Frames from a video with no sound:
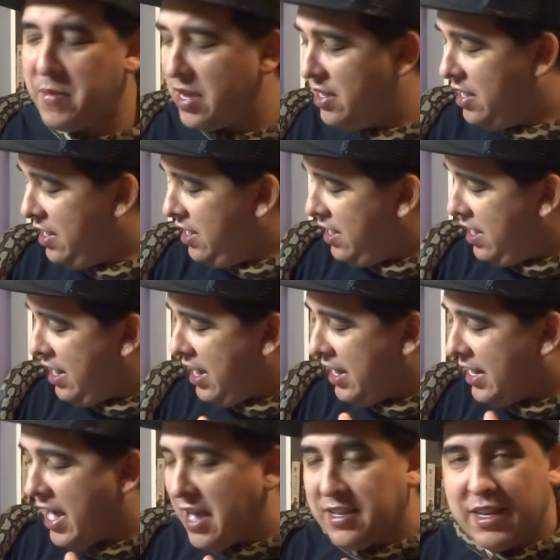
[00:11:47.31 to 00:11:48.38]
me. And
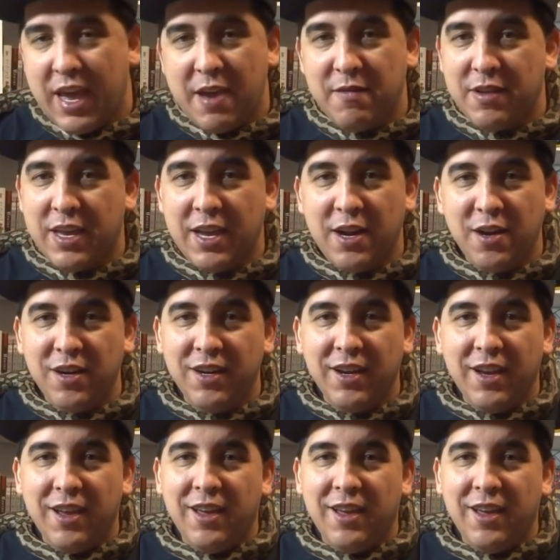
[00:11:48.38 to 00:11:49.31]
I got David here.